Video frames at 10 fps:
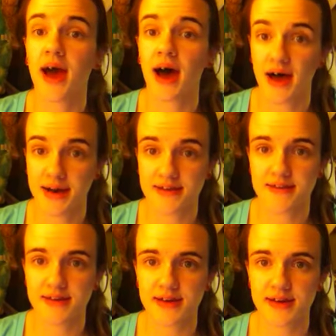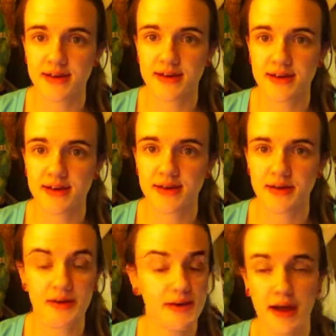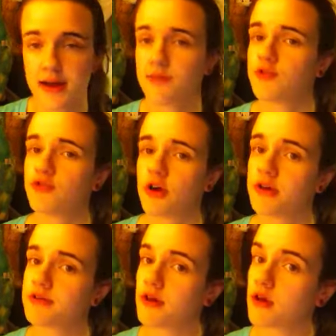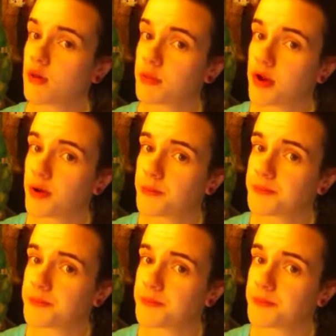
Honestly, not even trying to suck up here